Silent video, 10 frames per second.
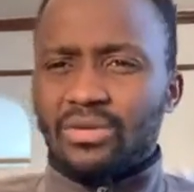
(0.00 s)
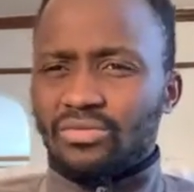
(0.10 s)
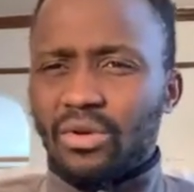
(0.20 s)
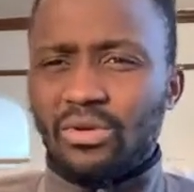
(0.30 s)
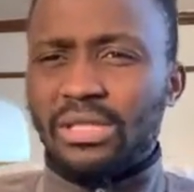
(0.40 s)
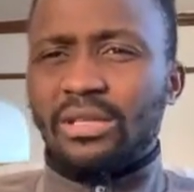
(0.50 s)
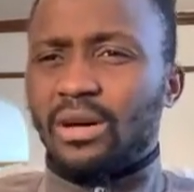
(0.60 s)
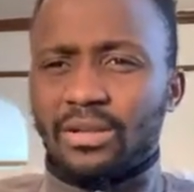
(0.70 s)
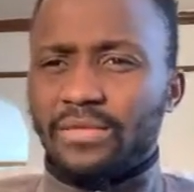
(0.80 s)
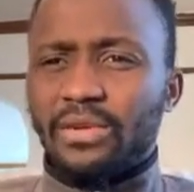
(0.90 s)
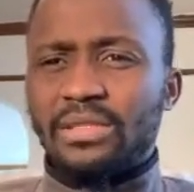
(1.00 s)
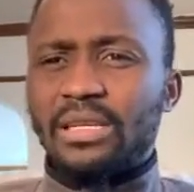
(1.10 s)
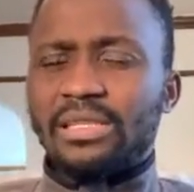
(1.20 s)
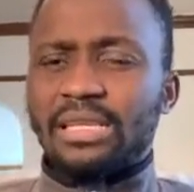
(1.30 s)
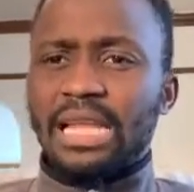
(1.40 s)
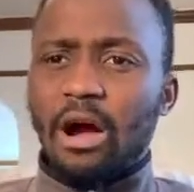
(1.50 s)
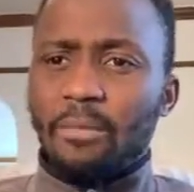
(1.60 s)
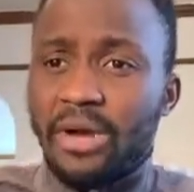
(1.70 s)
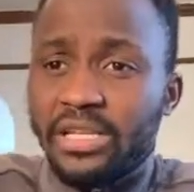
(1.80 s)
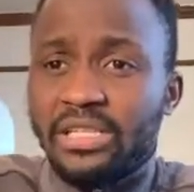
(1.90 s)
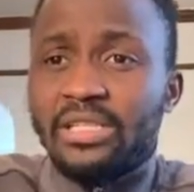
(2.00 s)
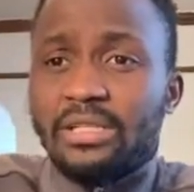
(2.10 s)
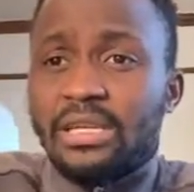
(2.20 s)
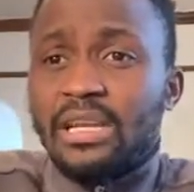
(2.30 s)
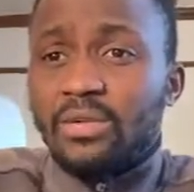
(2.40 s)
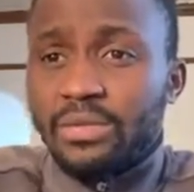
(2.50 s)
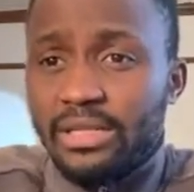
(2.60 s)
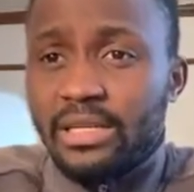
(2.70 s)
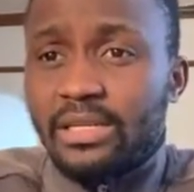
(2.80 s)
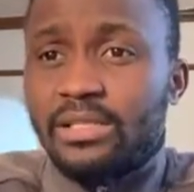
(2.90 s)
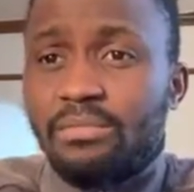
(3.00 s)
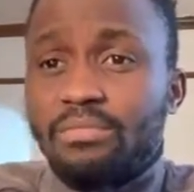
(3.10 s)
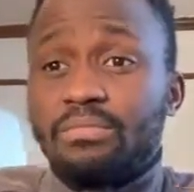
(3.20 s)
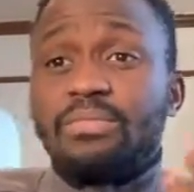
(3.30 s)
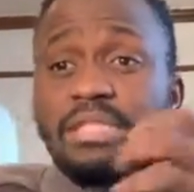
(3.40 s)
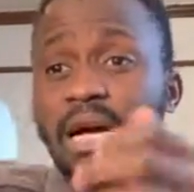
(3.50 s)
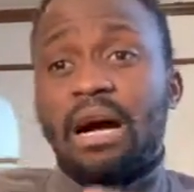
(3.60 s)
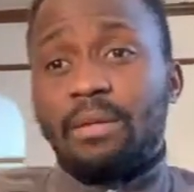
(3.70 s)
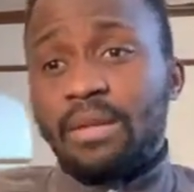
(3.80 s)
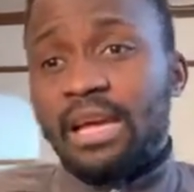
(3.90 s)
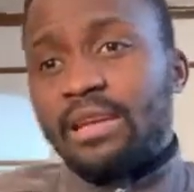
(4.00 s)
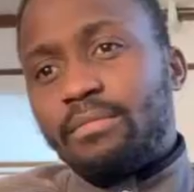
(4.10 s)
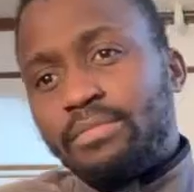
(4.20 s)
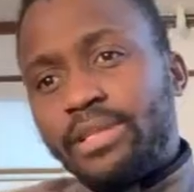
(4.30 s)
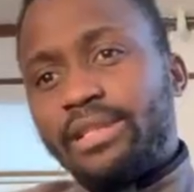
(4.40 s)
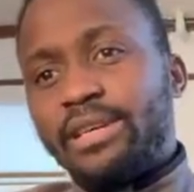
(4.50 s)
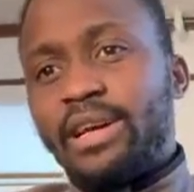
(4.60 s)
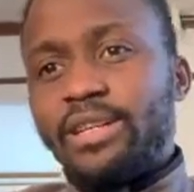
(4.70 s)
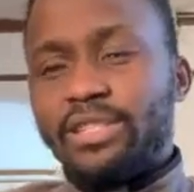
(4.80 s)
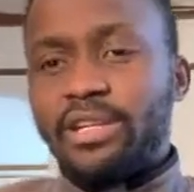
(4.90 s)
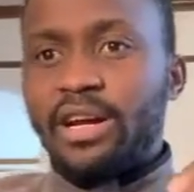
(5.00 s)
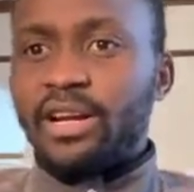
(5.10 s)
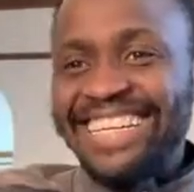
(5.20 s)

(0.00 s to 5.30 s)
roles and all of those things, and now merging it together with data. To now I'm like a big data engineer.